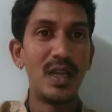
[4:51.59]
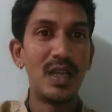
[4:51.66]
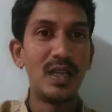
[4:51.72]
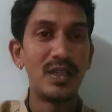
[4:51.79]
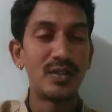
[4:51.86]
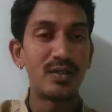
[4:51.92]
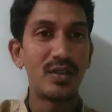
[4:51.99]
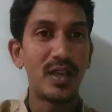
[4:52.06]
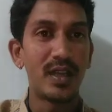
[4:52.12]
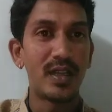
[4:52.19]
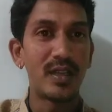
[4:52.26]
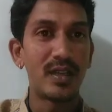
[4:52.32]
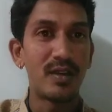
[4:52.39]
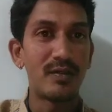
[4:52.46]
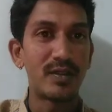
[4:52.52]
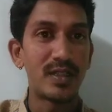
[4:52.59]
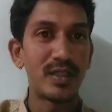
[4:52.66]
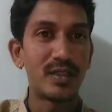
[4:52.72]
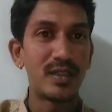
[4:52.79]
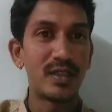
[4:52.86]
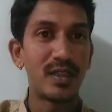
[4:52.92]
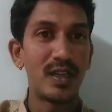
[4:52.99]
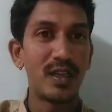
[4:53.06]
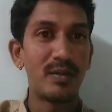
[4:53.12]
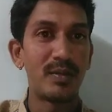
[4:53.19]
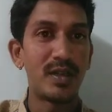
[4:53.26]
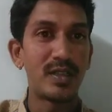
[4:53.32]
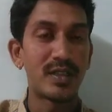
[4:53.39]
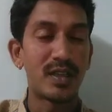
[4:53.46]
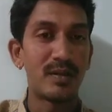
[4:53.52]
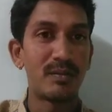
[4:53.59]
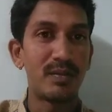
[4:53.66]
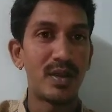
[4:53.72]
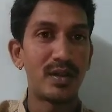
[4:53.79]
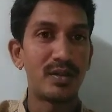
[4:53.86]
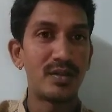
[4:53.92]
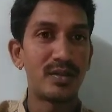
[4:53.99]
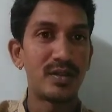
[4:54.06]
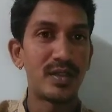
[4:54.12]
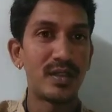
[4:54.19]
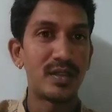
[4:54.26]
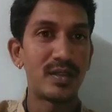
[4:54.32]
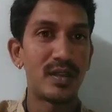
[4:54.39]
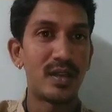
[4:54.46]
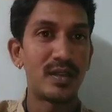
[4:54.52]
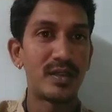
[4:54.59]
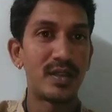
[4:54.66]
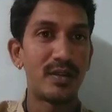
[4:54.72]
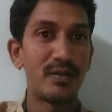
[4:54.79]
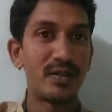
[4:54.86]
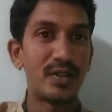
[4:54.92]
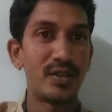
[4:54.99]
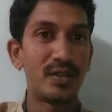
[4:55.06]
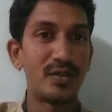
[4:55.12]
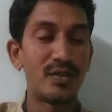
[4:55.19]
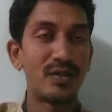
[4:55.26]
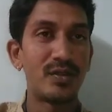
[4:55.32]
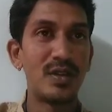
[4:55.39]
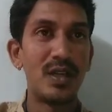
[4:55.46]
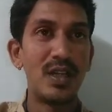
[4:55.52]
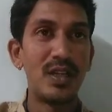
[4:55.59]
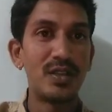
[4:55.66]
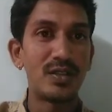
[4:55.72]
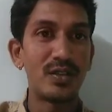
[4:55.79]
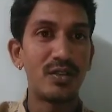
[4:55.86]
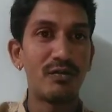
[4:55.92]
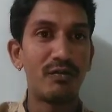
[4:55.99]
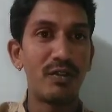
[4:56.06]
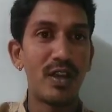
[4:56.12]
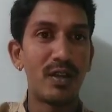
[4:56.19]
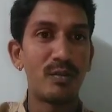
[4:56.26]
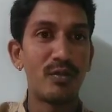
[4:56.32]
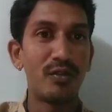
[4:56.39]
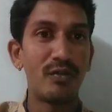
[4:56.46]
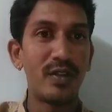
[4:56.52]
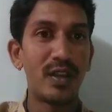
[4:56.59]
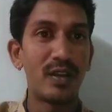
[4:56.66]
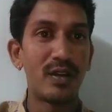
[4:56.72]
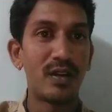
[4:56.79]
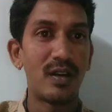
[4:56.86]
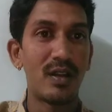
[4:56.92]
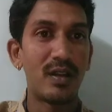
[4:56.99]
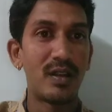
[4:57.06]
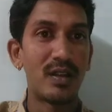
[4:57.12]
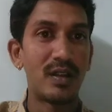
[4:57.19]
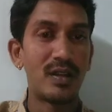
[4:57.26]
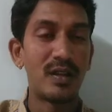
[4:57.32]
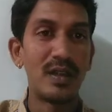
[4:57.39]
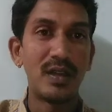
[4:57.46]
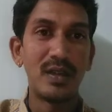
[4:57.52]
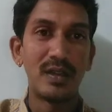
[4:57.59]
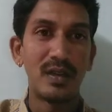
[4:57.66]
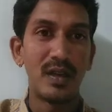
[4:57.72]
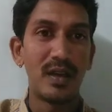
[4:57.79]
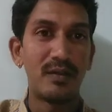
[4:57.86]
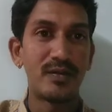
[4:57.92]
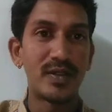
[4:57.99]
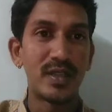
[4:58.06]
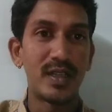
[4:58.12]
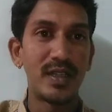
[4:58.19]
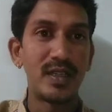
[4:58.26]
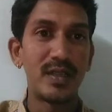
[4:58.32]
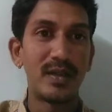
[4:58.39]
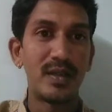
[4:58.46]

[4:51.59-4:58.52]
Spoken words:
So again, our searching element is compared to 72. So we are moving on left side.